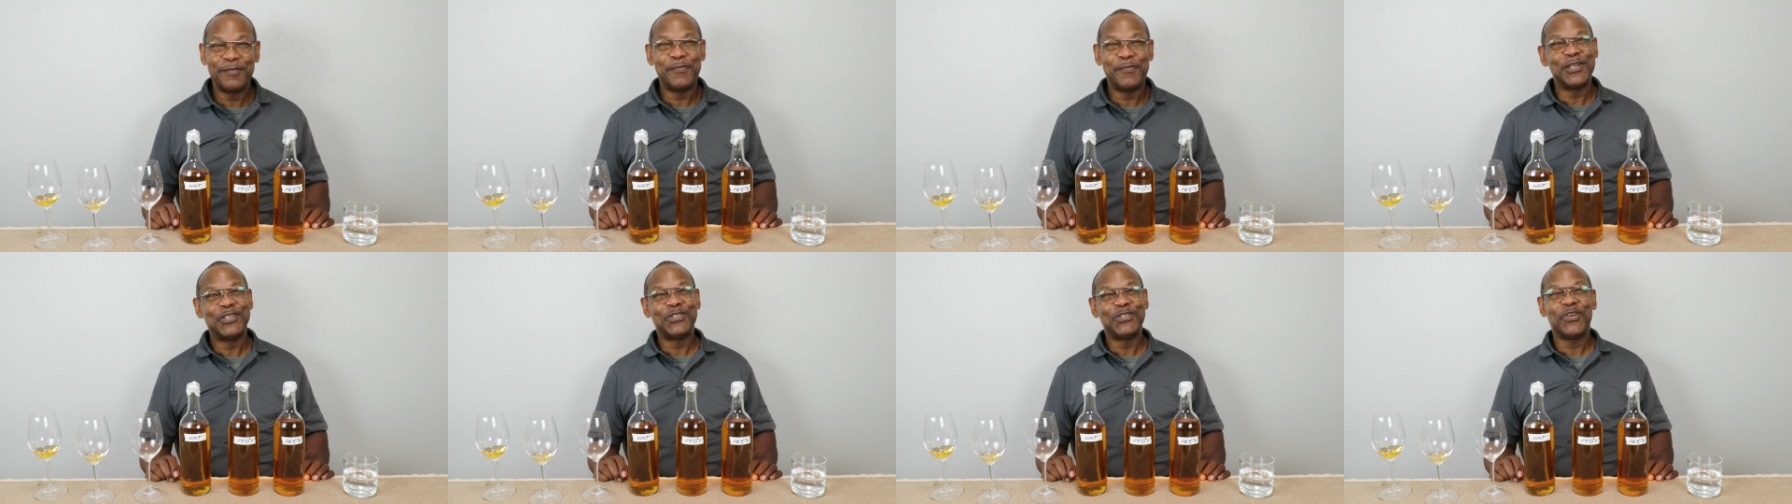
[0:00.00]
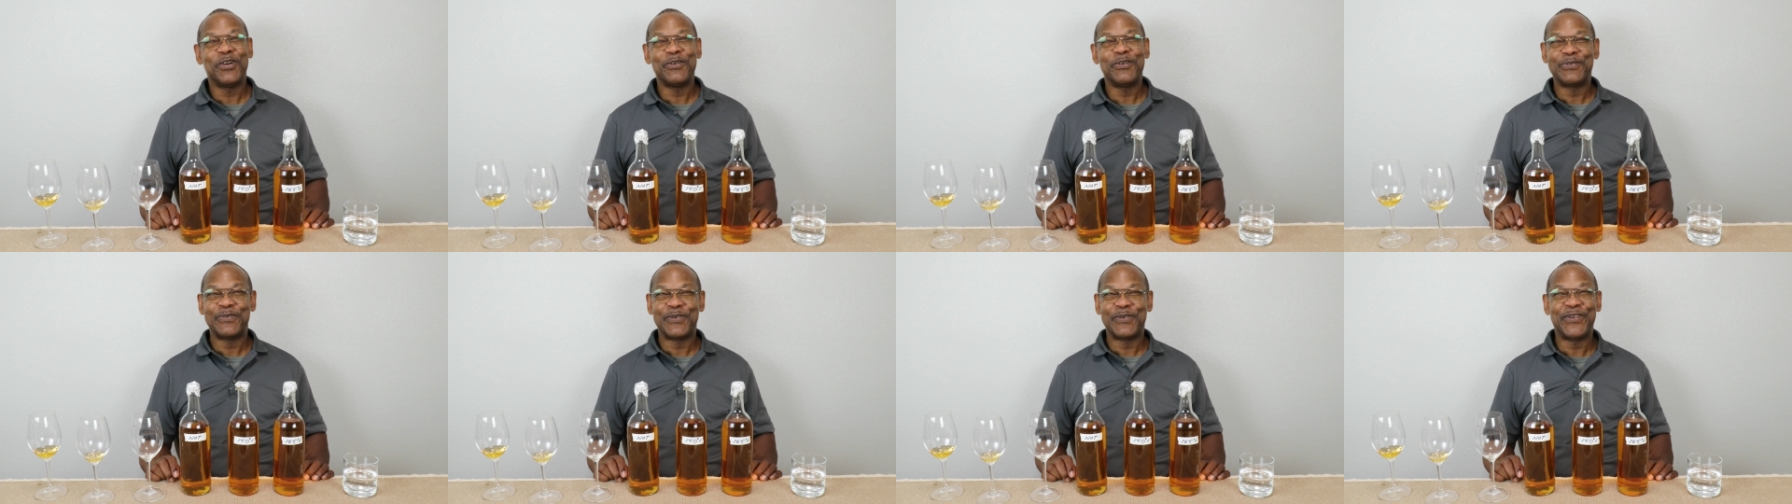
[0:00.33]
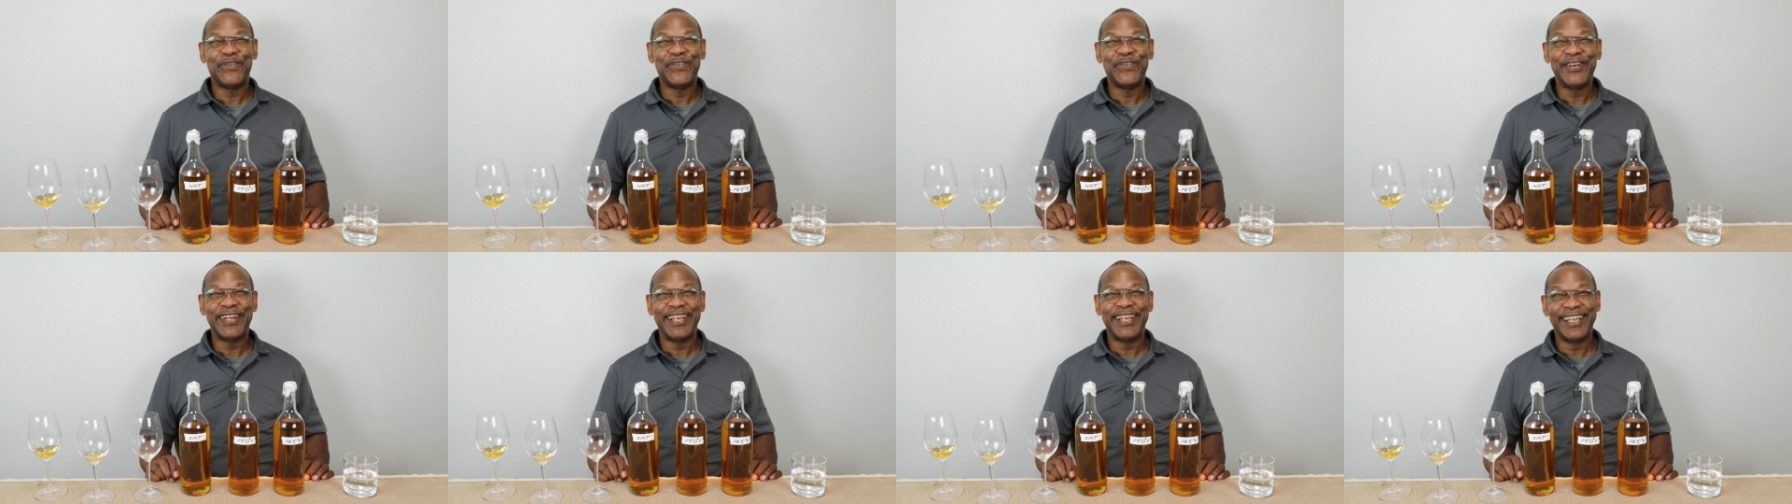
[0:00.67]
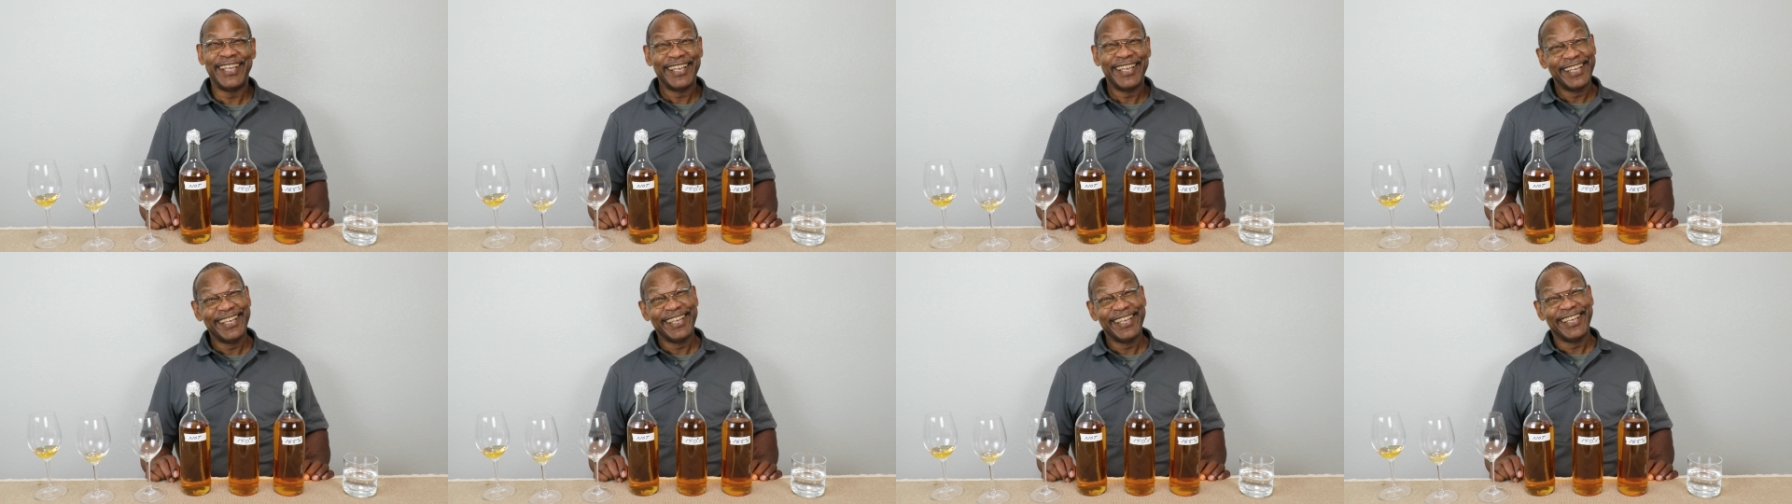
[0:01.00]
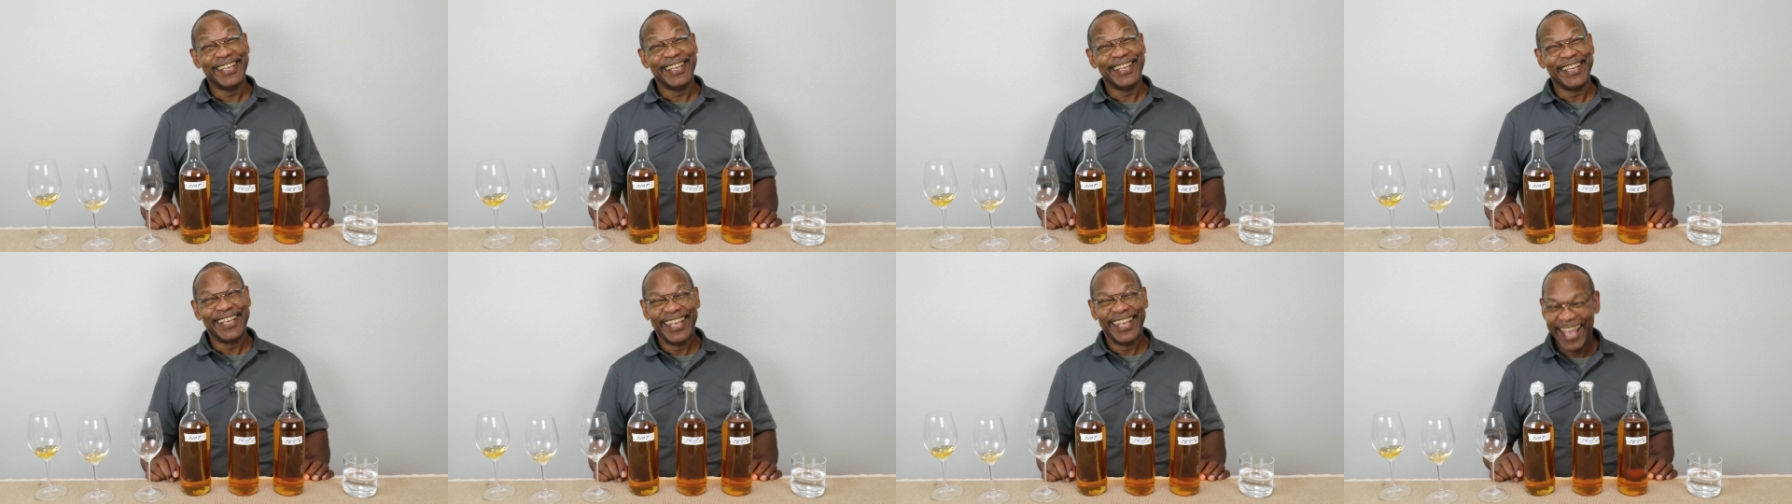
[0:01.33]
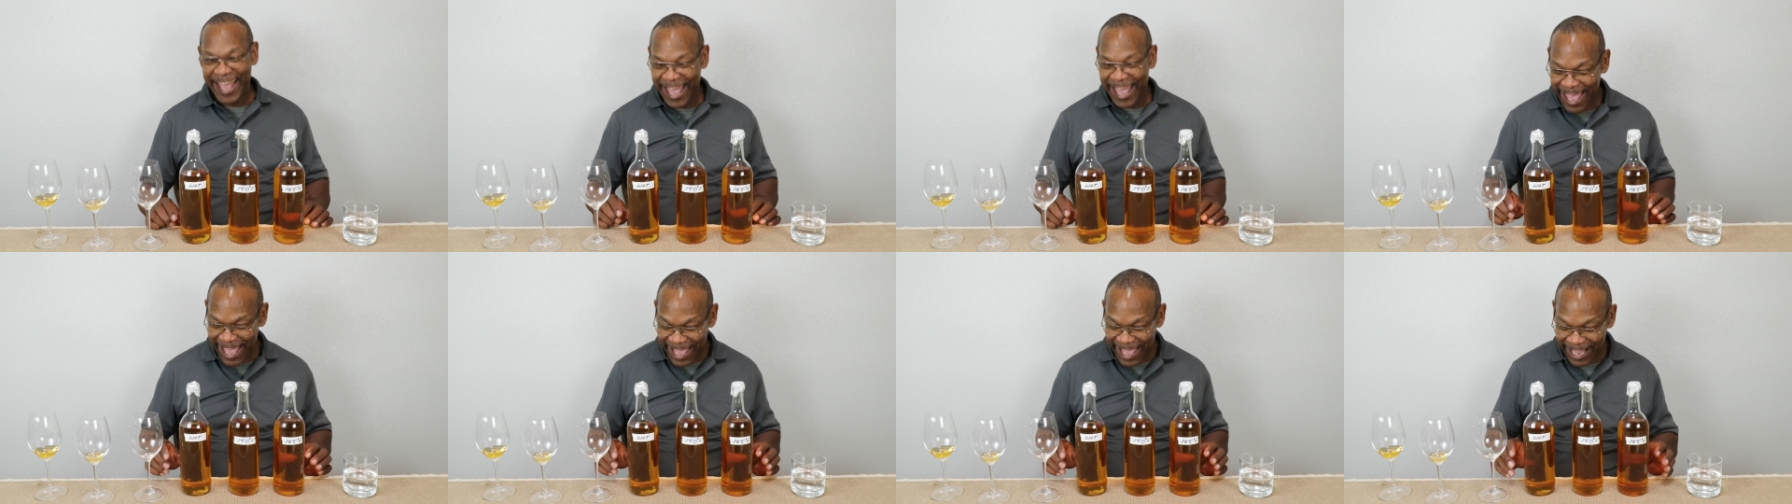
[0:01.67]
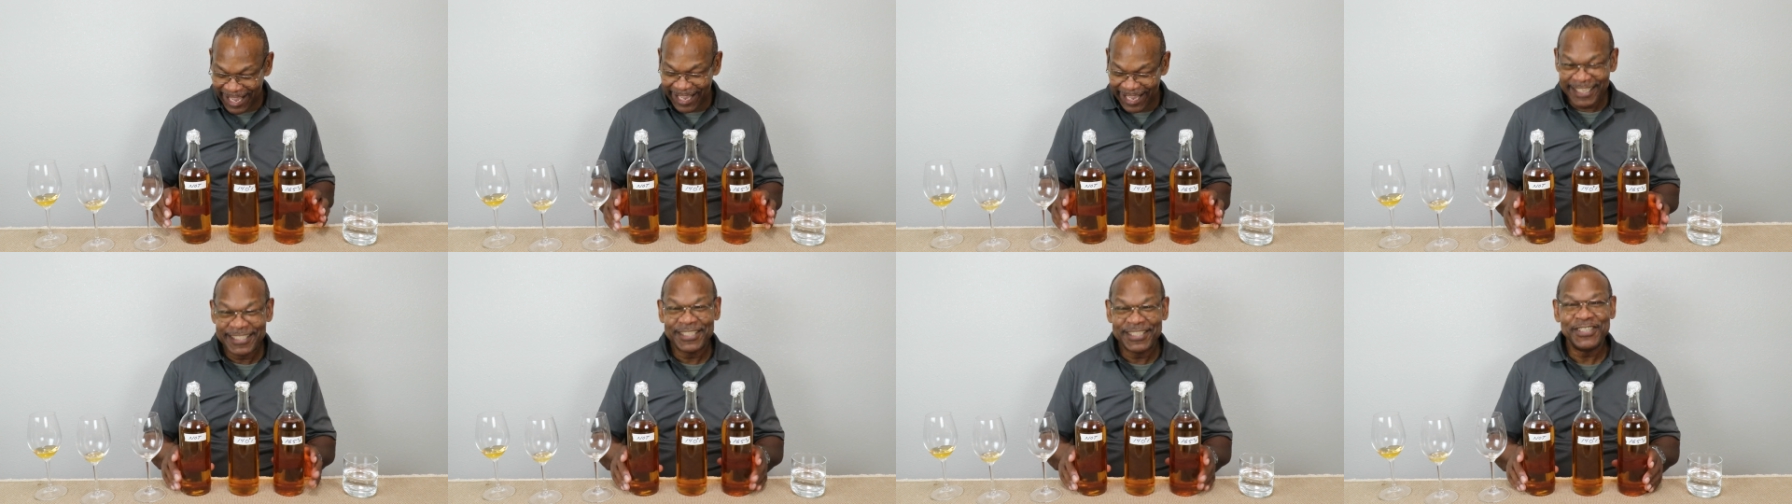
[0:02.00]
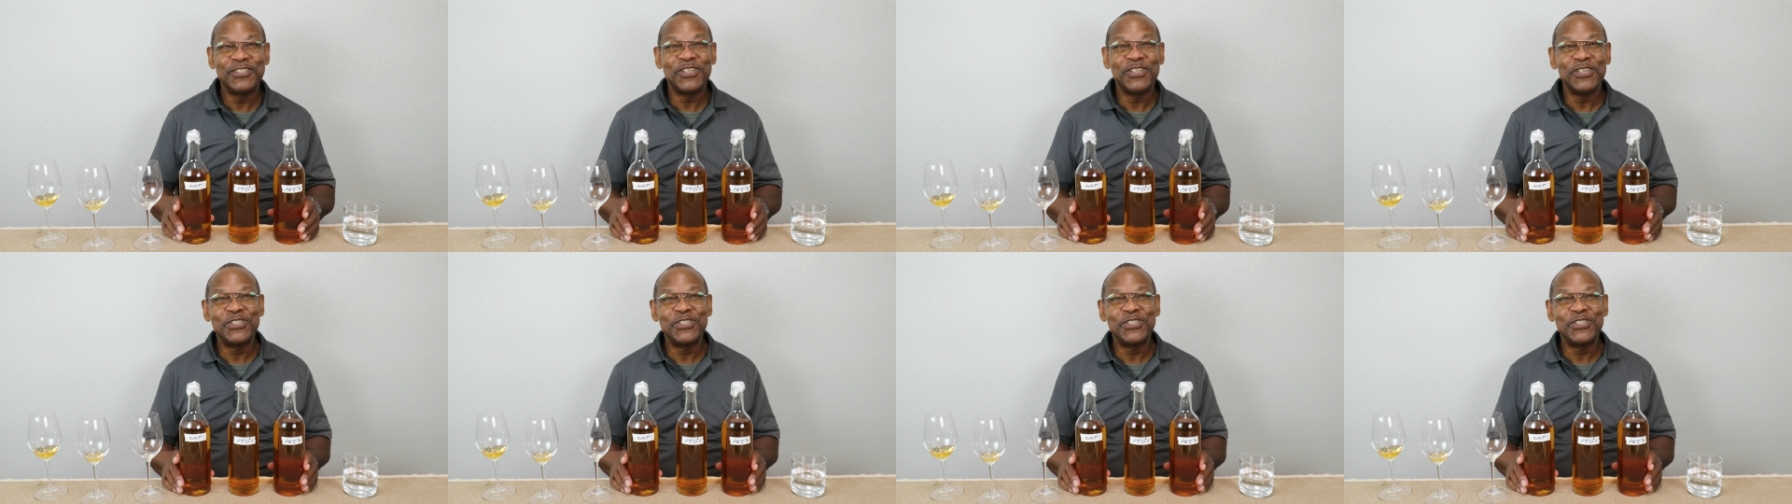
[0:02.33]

make sure I was recording, since